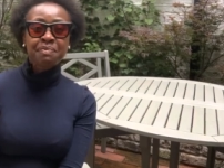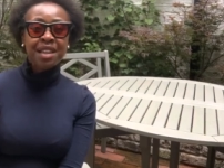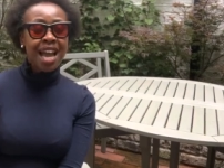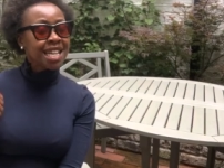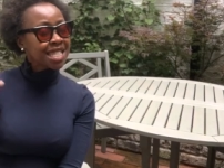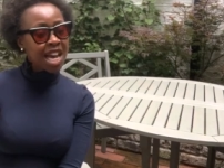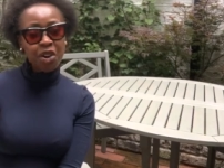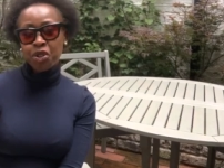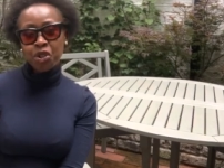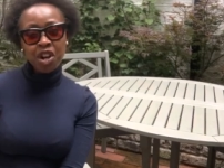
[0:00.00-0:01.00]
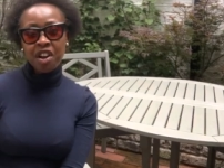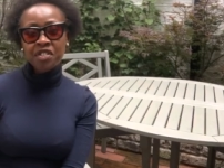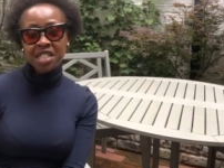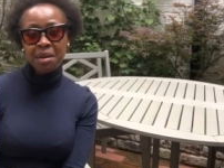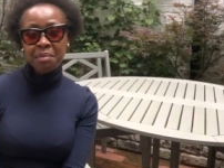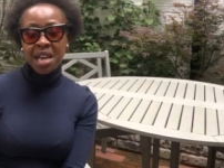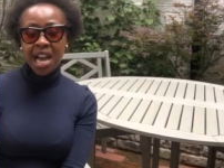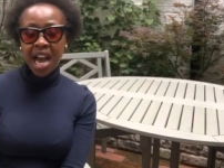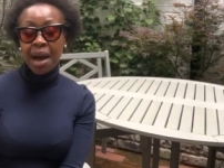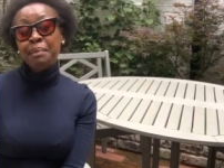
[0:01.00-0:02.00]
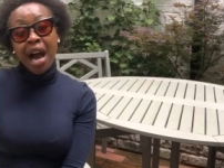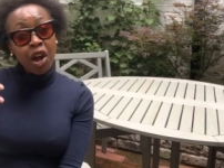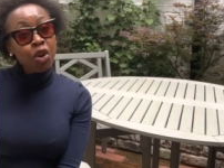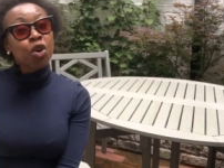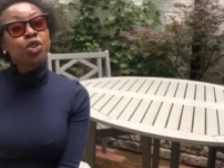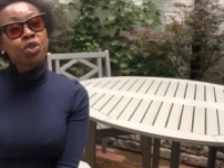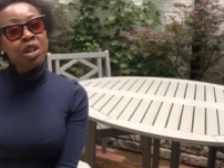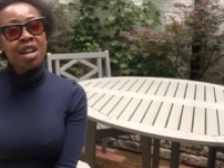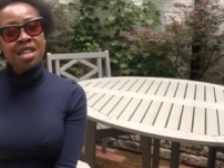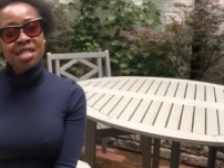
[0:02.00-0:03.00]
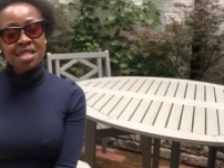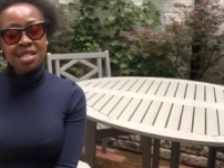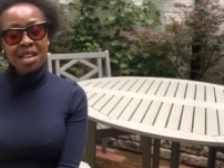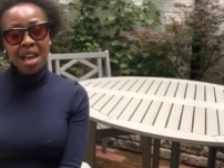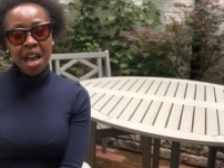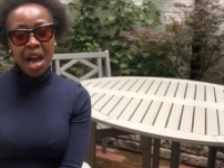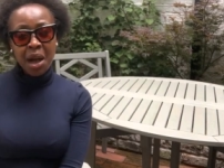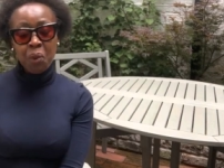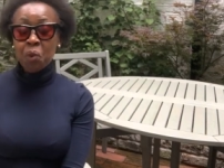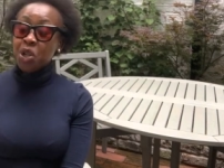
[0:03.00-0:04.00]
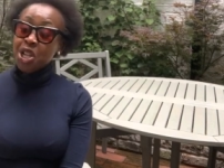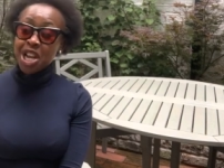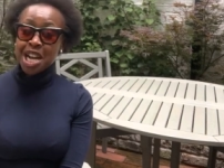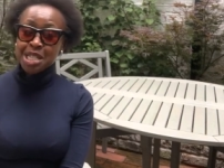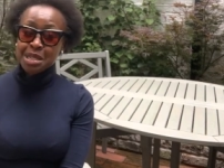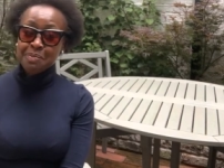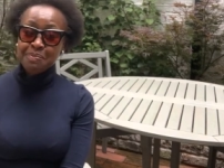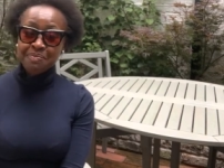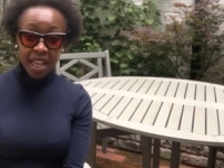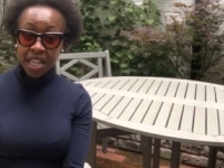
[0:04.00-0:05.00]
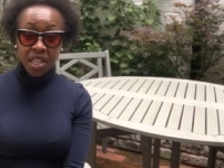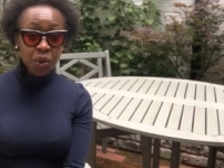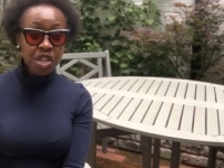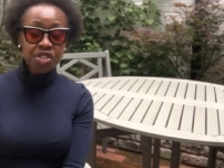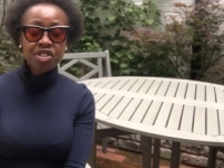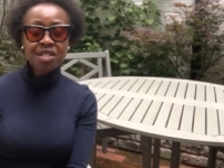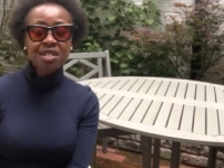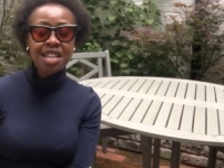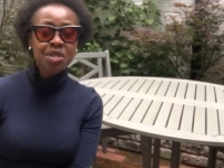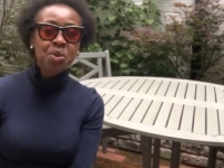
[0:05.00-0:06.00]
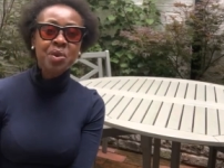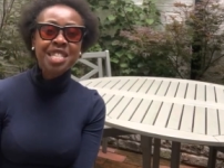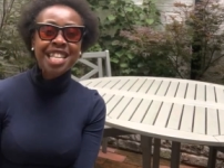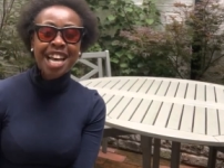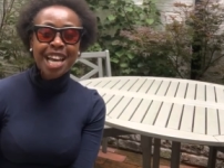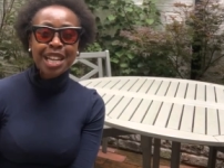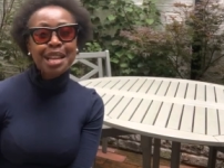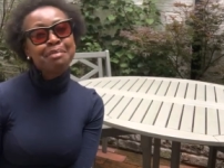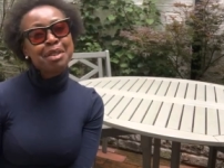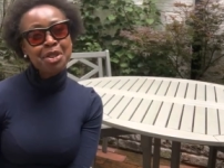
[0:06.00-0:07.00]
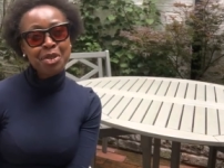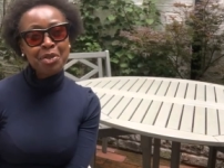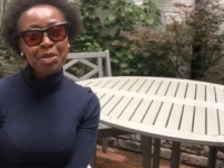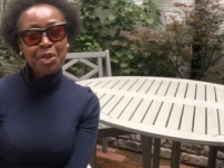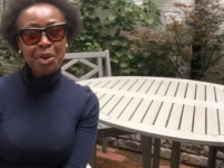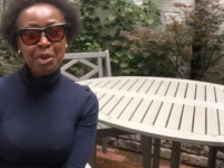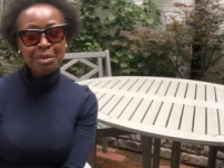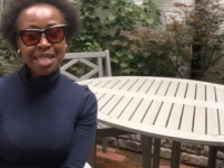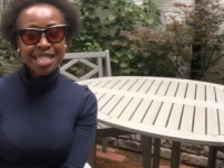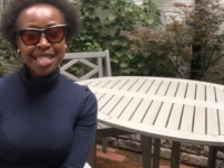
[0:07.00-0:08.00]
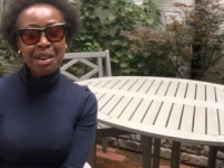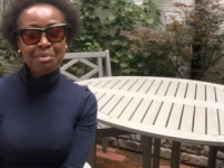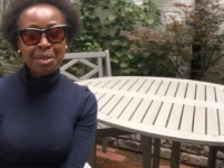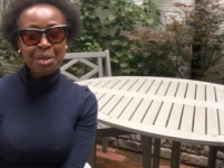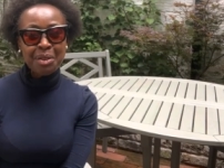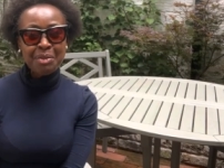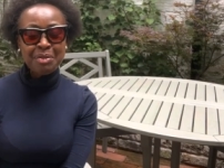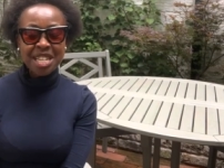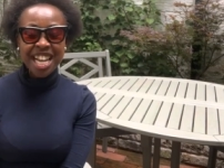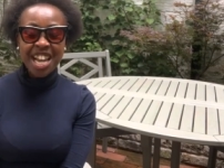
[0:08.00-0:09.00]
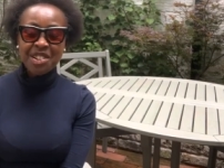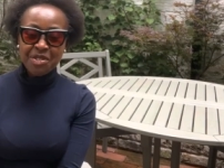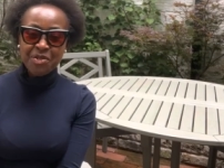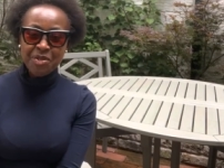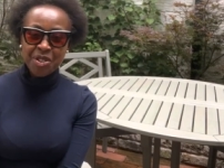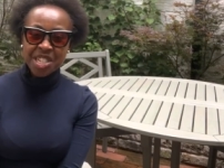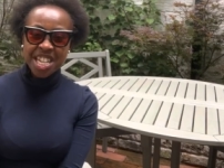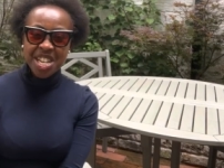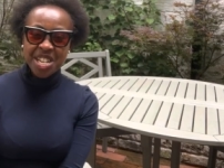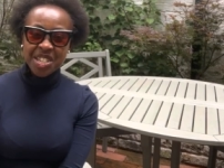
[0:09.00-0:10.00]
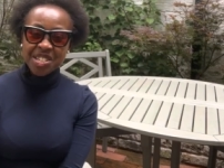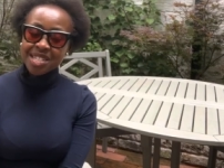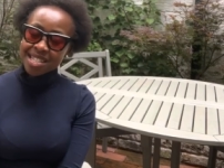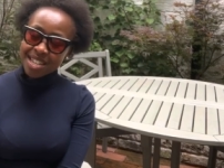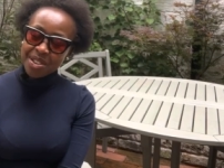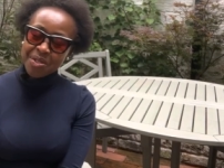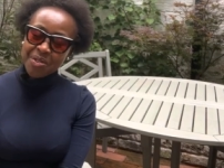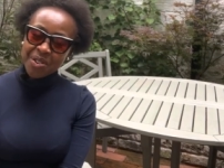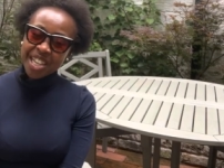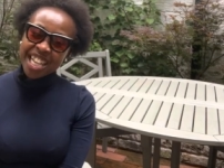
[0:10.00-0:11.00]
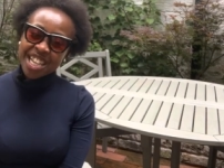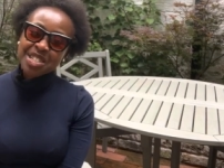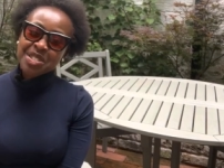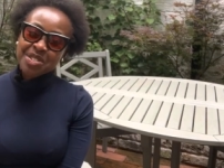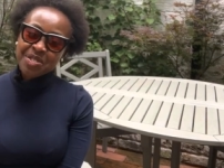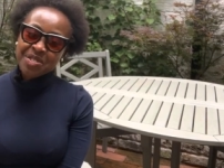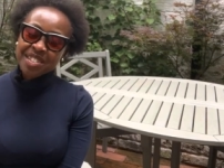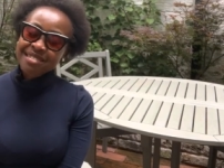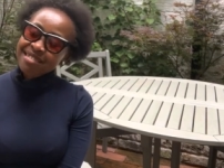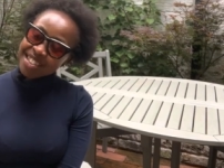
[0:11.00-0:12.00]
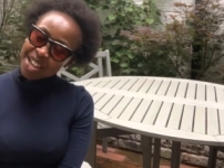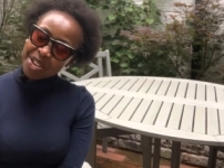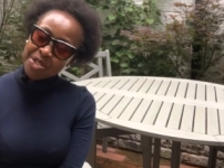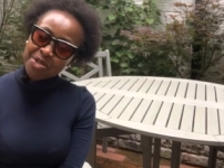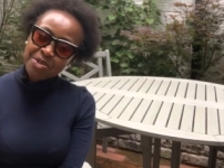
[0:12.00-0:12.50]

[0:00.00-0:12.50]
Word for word: and it's how you look after them, um, how long your glasses uh, will last. Any questions, as always, let me know in the comments down below, but I look forward to seeing you all again soon. Thank you